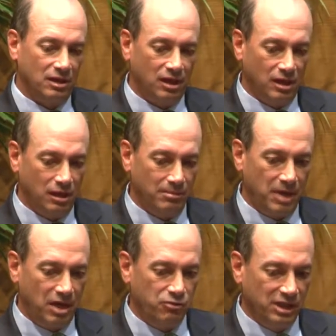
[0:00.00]

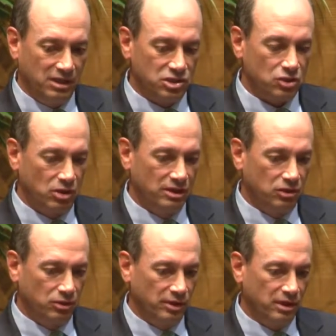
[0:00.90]
I really started
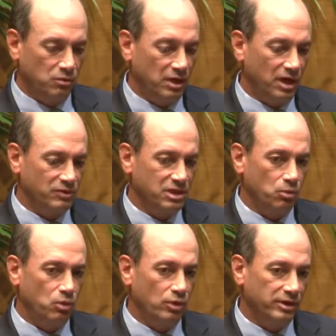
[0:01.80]
learning when I was at
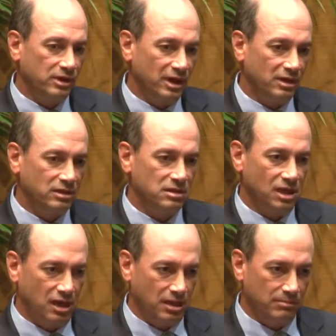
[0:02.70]
Wharton, and at the
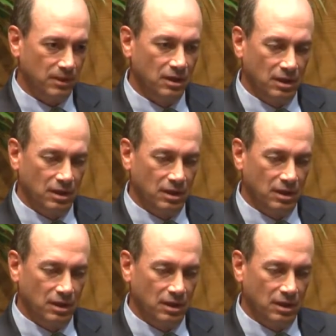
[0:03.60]
time,